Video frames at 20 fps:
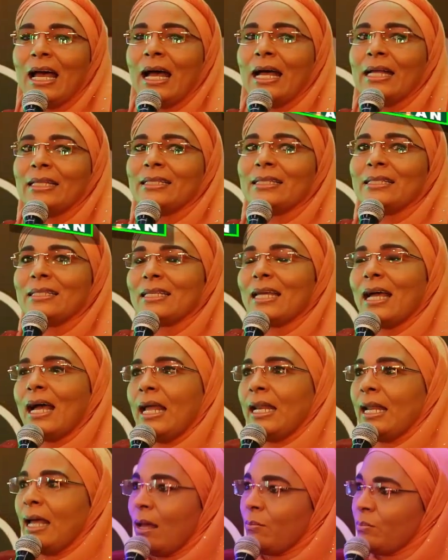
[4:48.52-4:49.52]
And
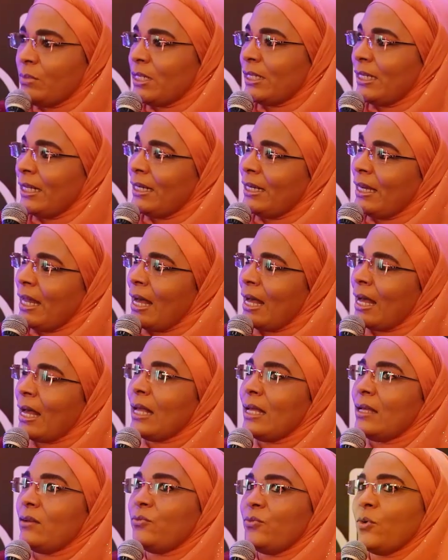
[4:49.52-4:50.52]

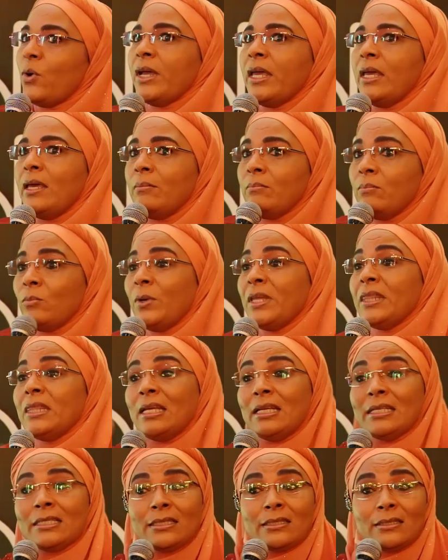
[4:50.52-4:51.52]
alhamdulillah, for him with
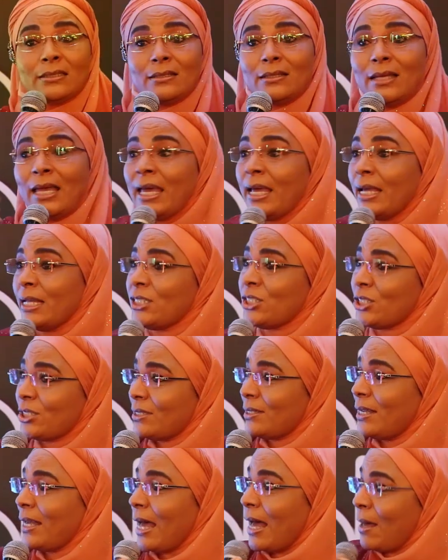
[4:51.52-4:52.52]
his
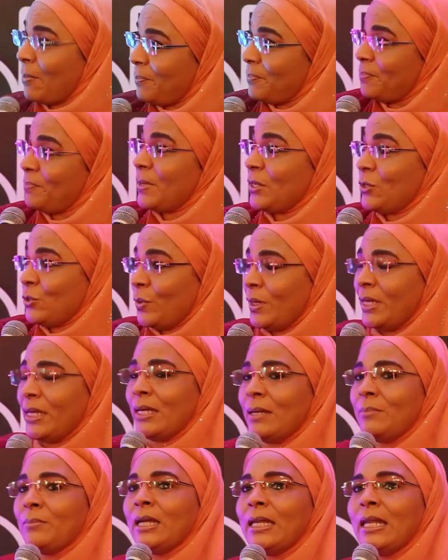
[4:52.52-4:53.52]
age gap between
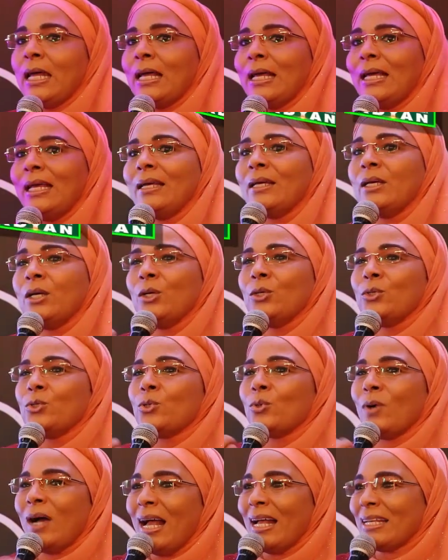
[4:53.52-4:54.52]
him and I,
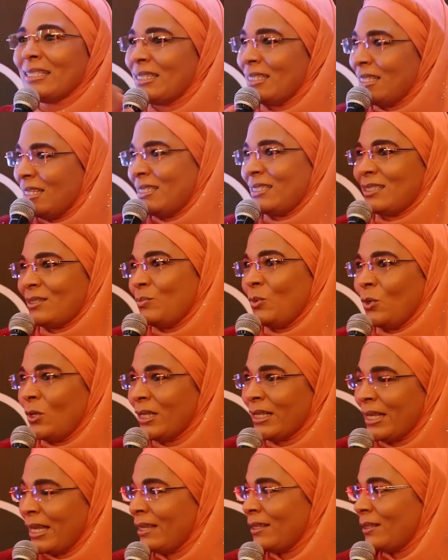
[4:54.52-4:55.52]
to ask this
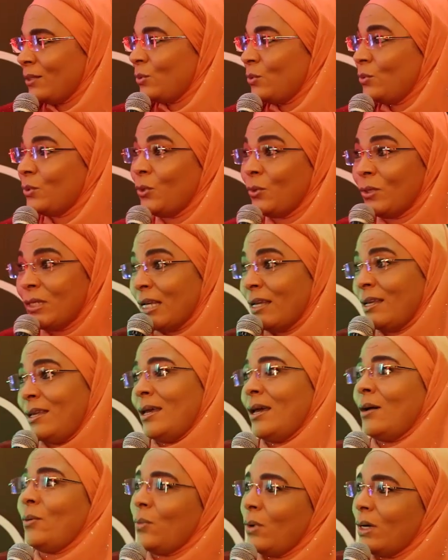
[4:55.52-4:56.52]
small girl, who know they
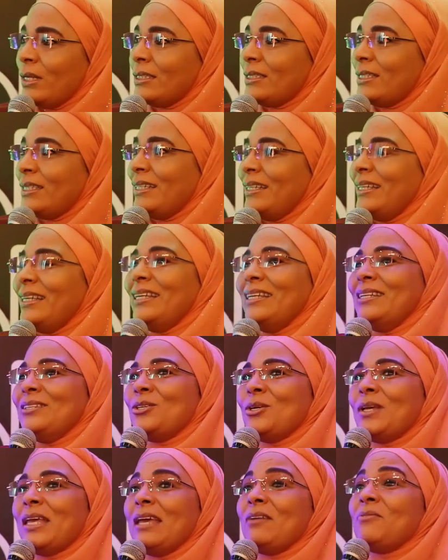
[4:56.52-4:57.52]
hear what,
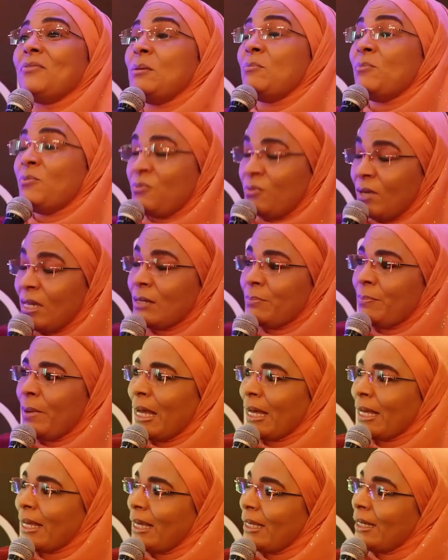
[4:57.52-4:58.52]
to give him
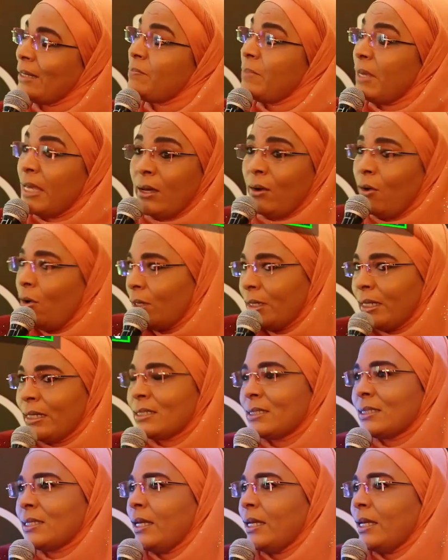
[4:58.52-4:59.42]
feedback and be honest.